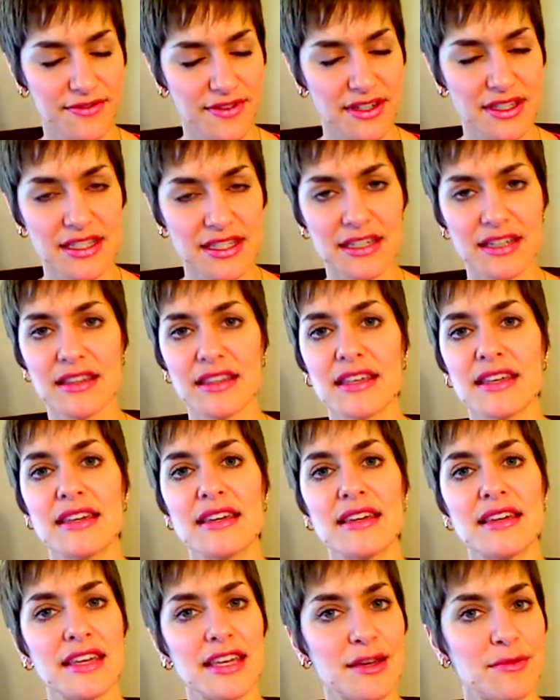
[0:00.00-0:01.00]

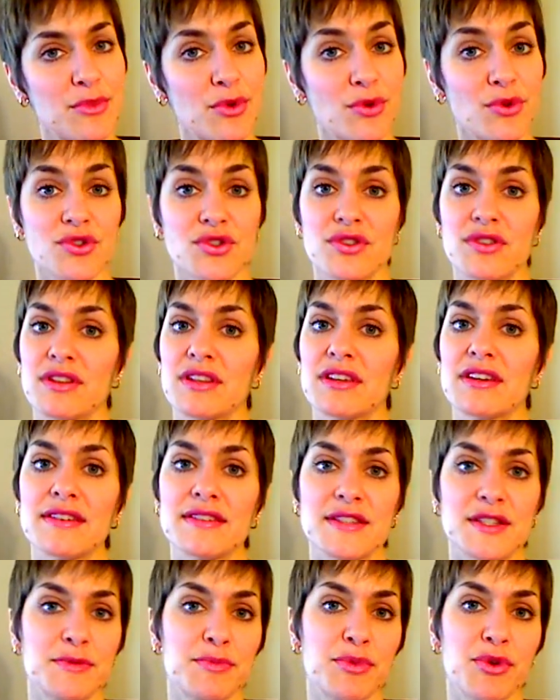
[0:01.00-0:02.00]
physically,
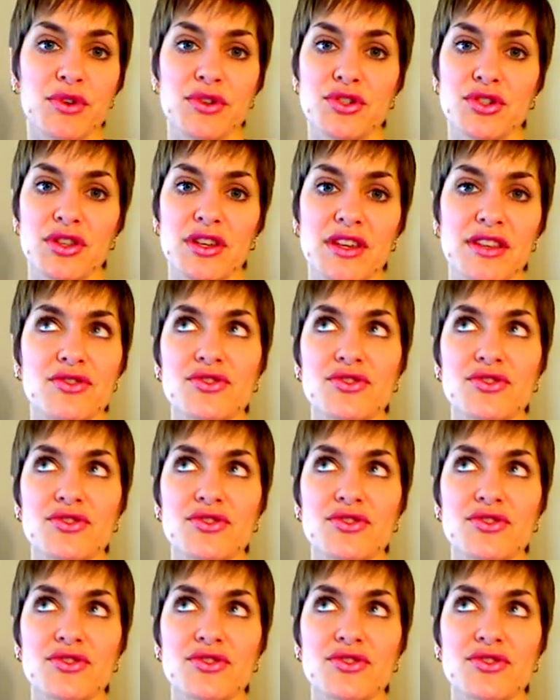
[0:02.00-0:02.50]
emotionally, spiritually.